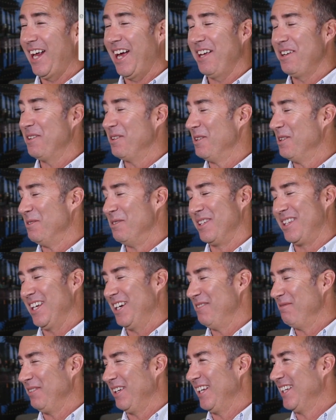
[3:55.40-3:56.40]
I don't know what
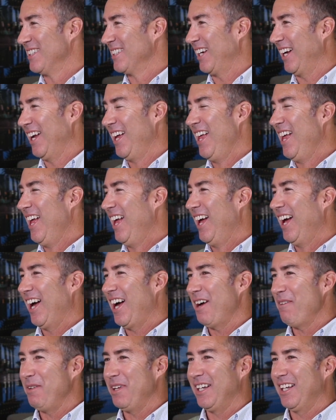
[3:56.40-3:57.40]
that means.
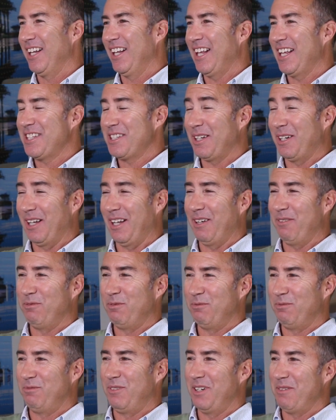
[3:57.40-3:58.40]
I mean, that's
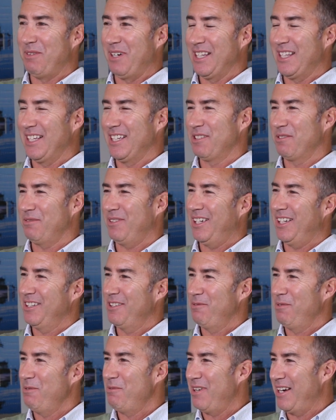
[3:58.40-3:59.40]
one of my things.
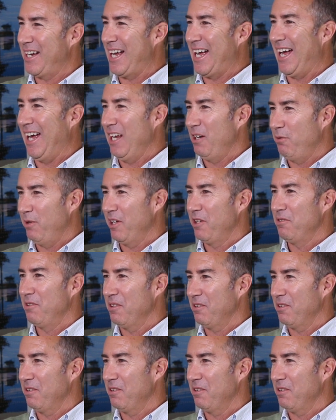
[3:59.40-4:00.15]
Well, do we want a highway